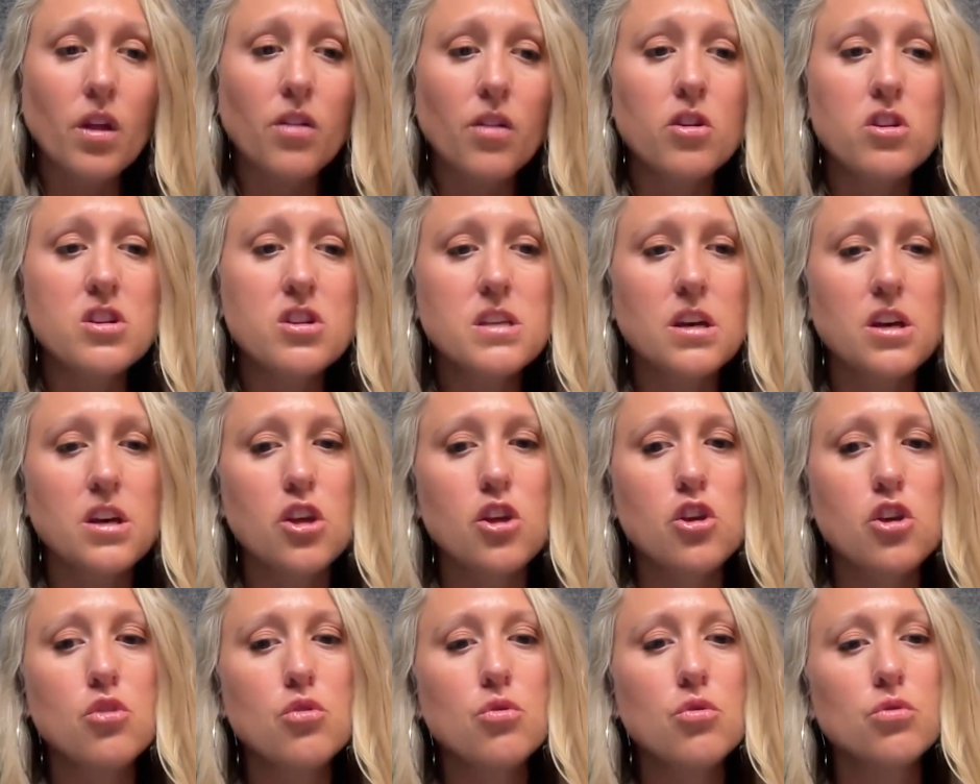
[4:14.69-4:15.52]
there's a
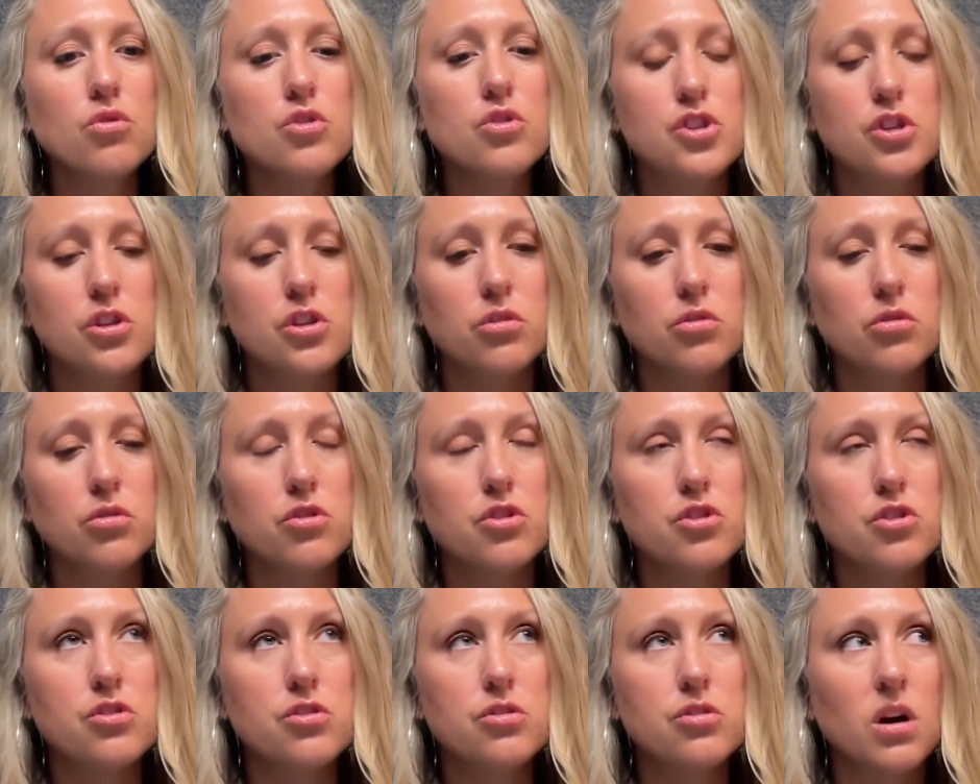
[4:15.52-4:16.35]
huge,
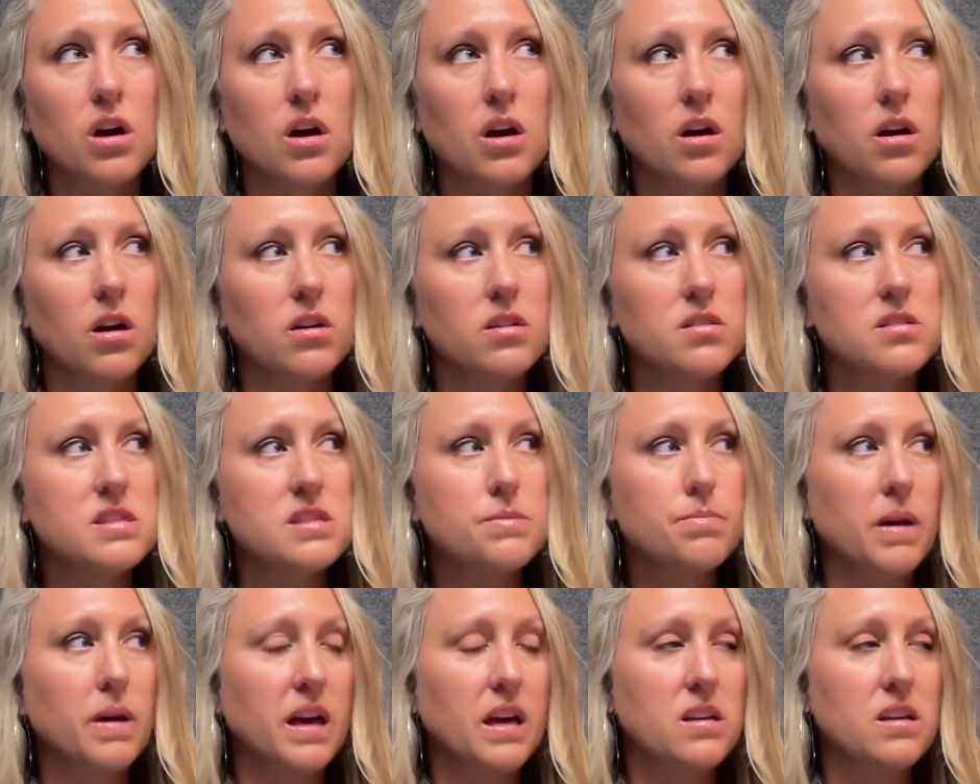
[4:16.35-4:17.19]
huge uh,
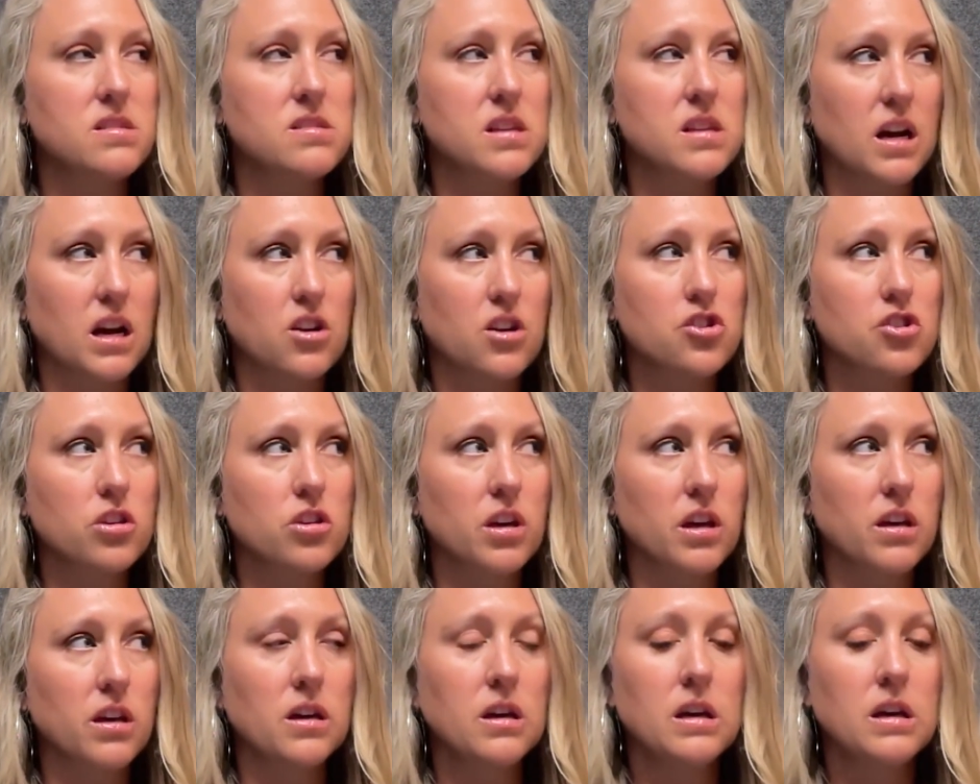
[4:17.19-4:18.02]
space
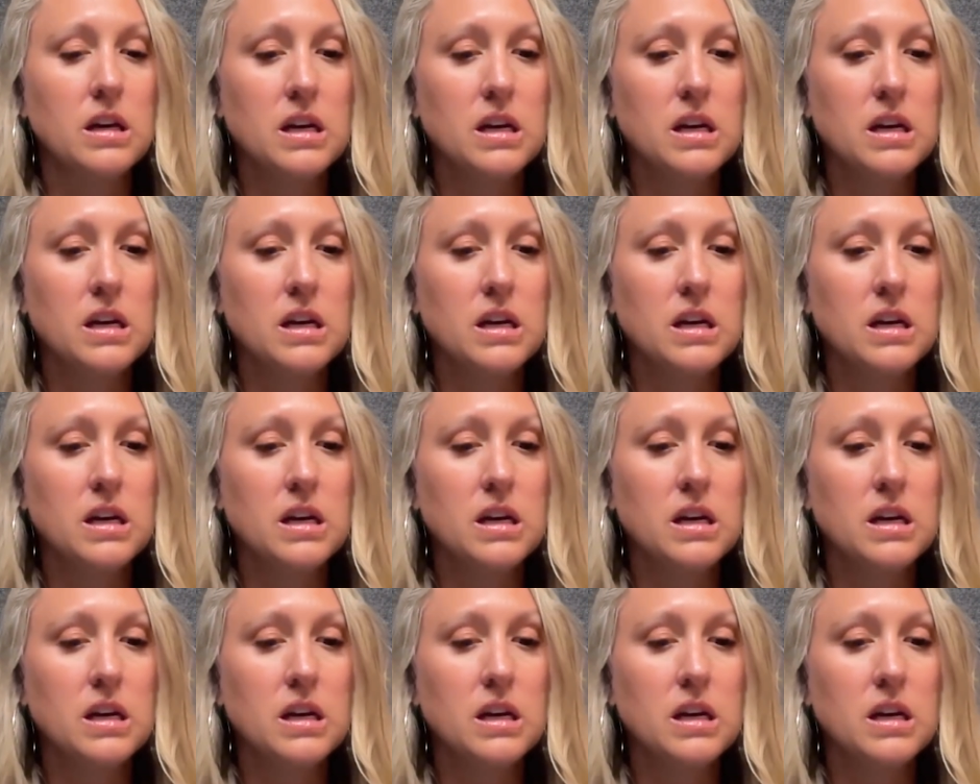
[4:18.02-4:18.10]
actually